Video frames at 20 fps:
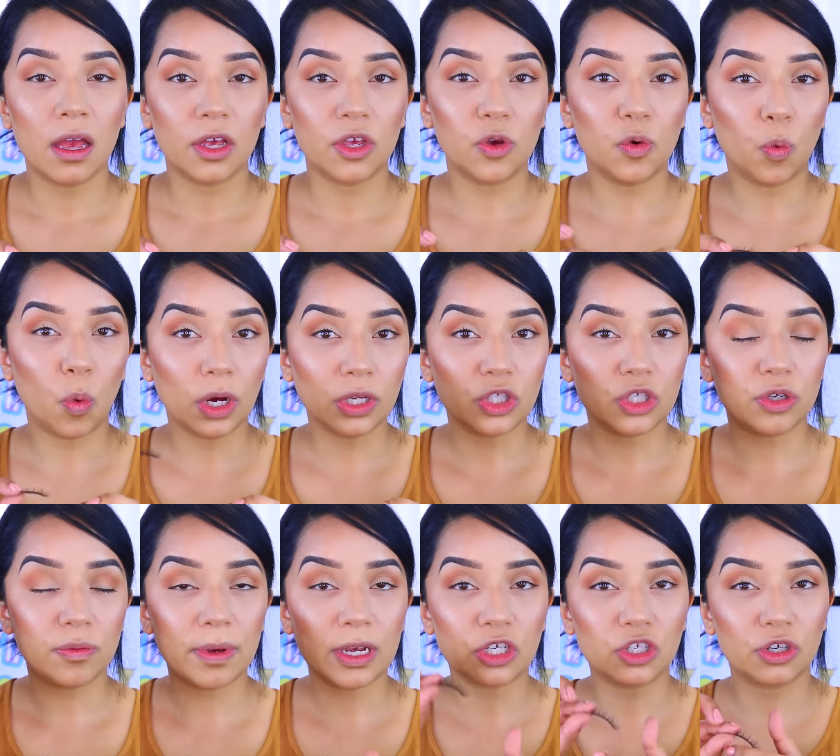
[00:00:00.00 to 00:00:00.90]
You want
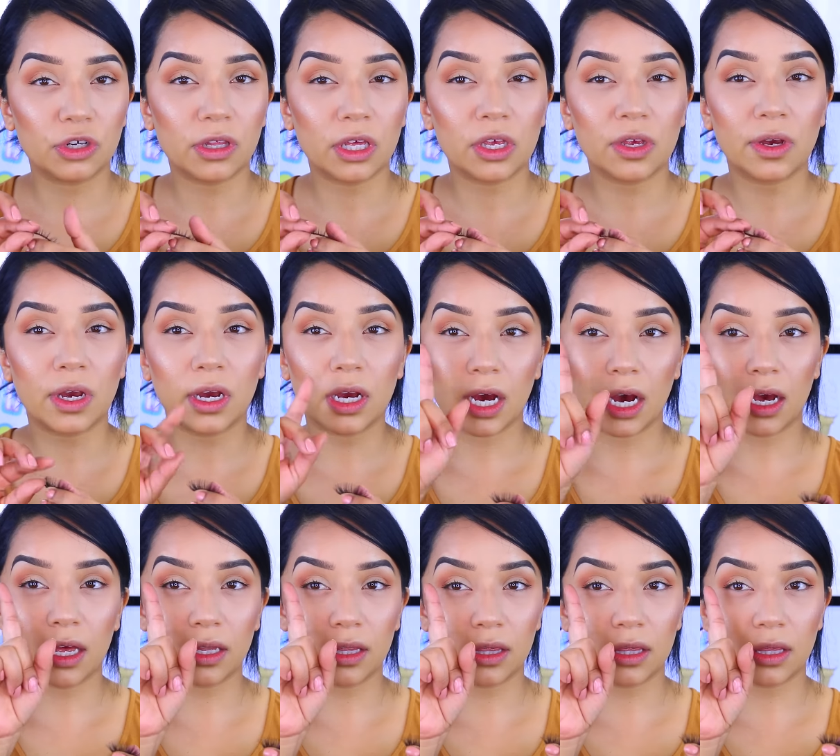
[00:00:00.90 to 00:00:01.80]
to make sure that you
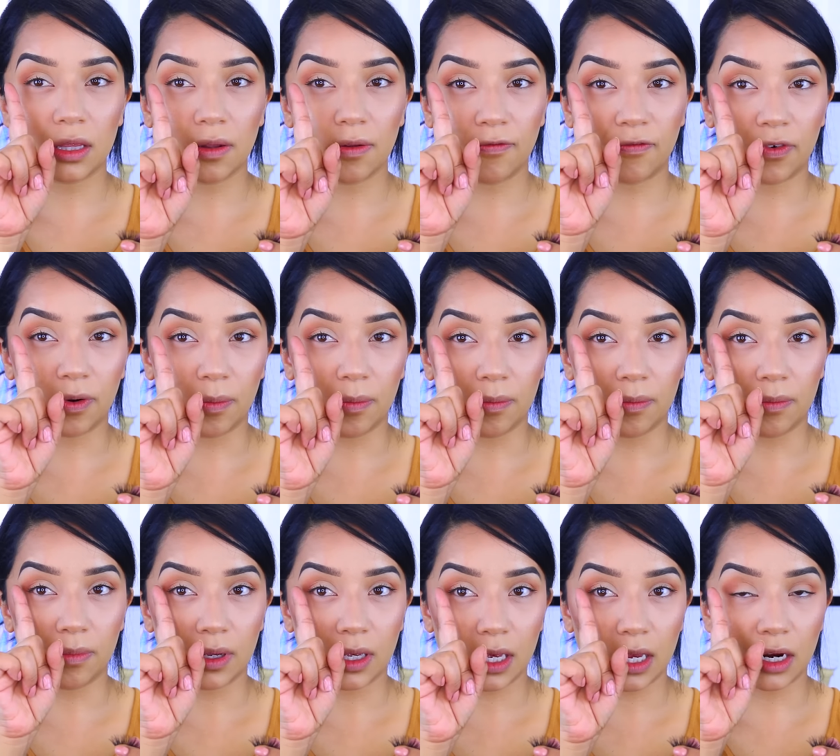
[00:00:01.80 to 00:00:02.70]
cut
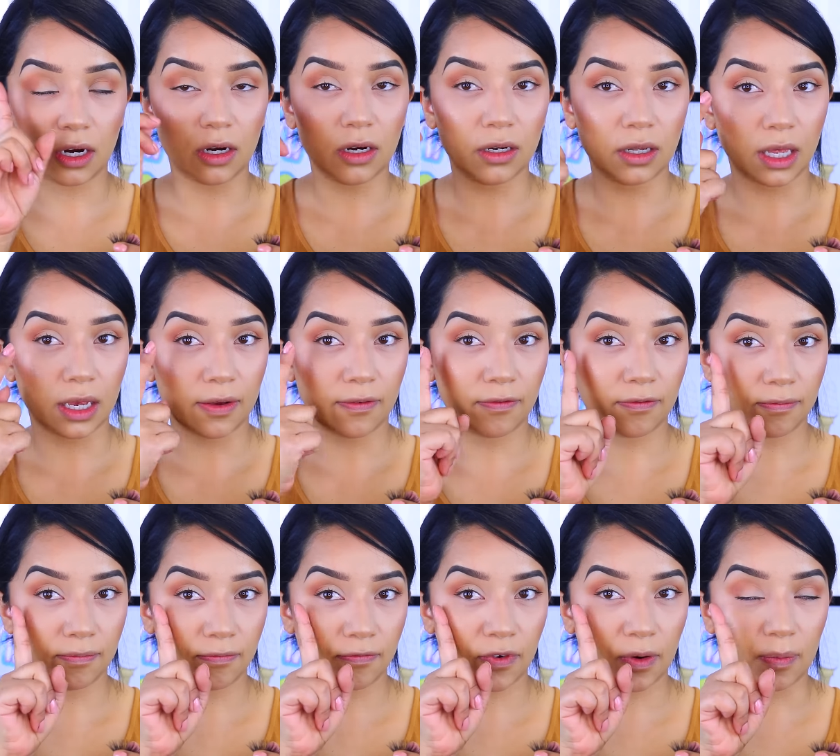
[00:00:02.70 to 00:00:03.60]
from here, like
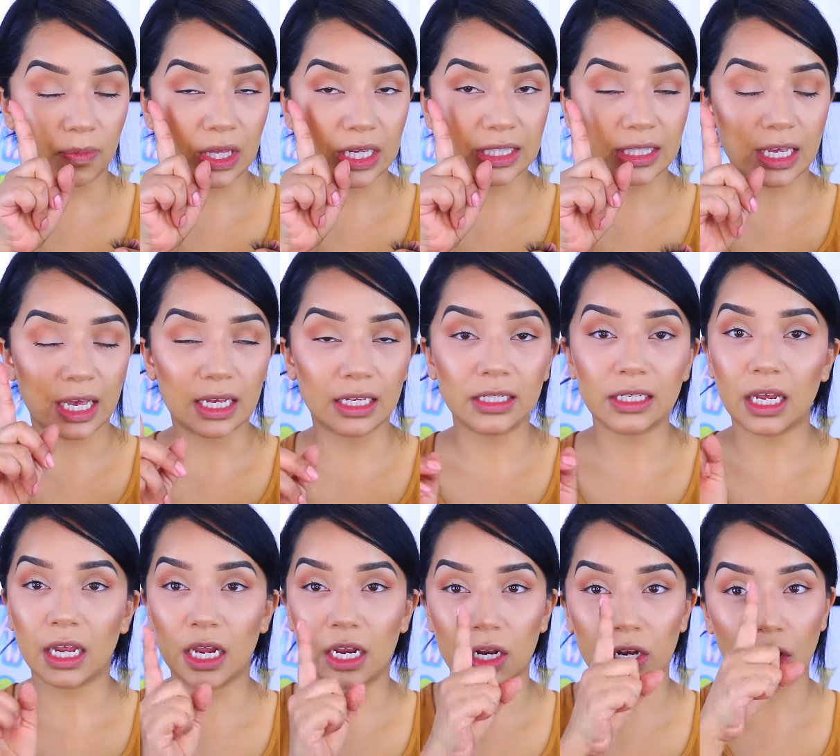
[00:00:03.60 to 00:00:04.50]
from this
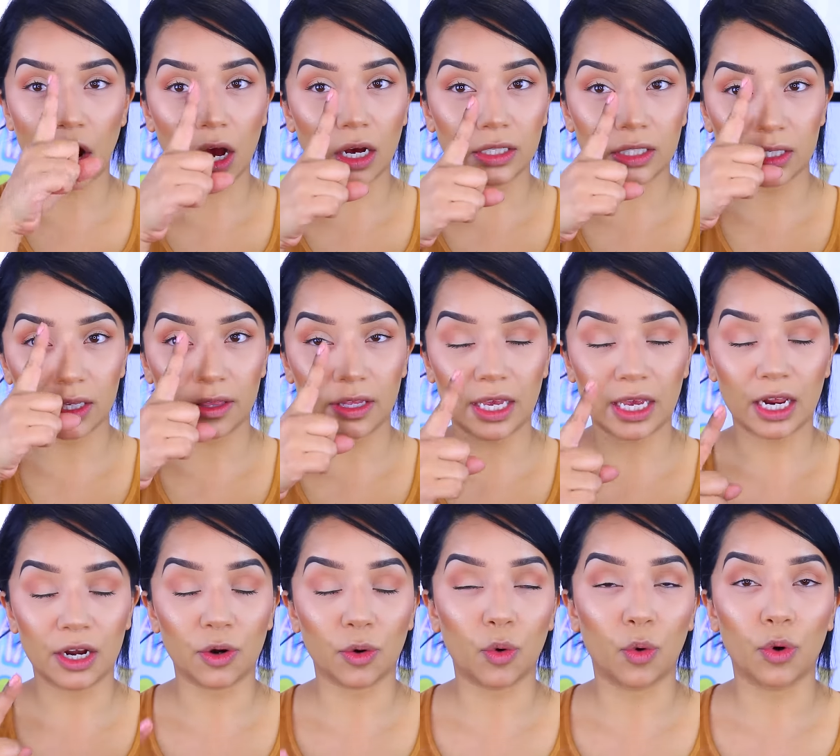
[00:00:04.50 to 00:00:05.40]
end and not the
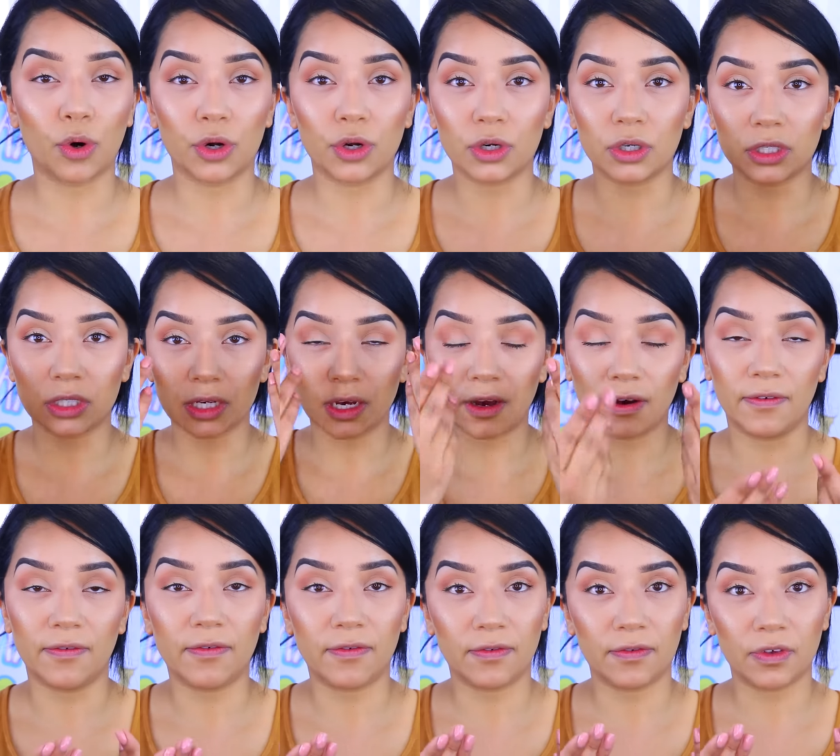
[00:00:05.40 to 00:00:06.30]
inner corners
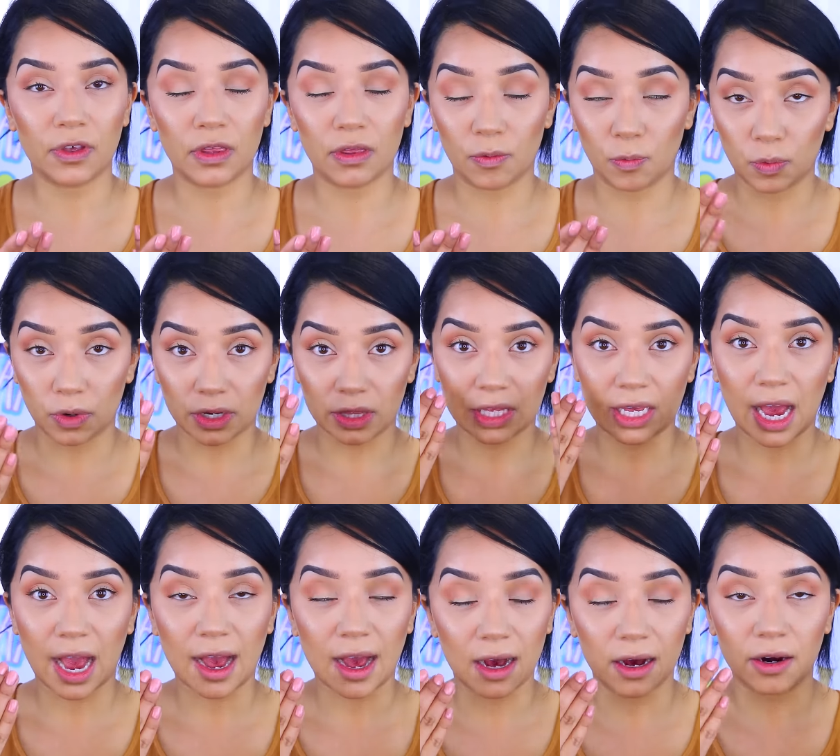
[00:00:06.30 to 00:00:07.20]
of where
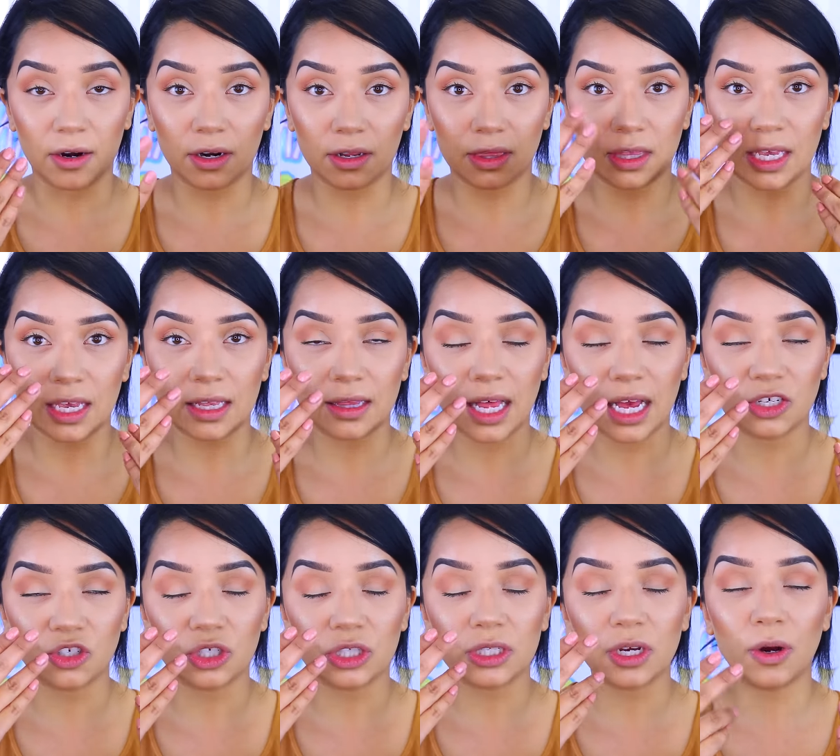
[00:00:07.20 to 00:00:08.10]
the or the
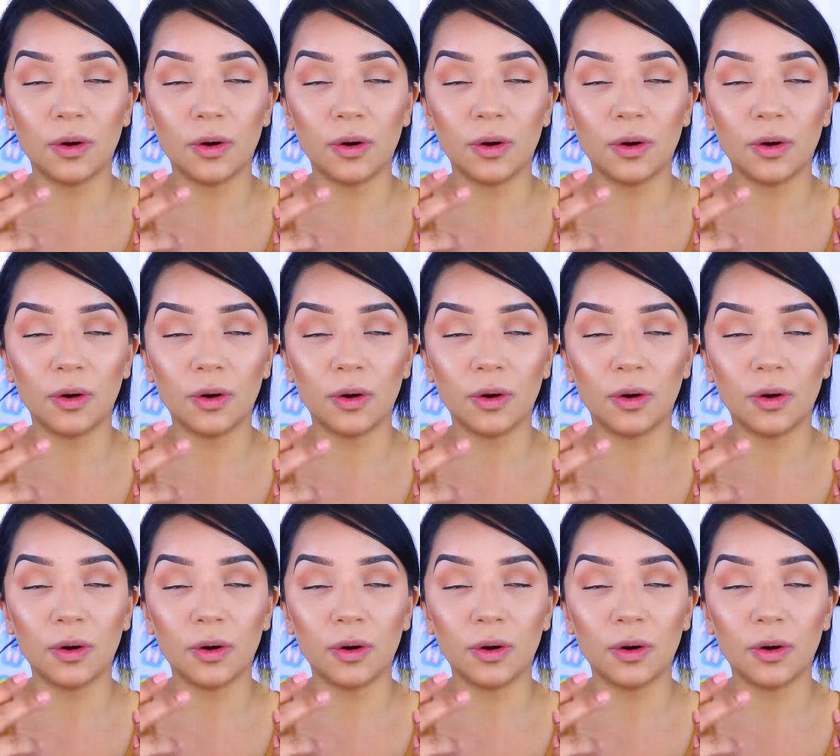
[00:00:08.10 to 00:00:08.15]
lashes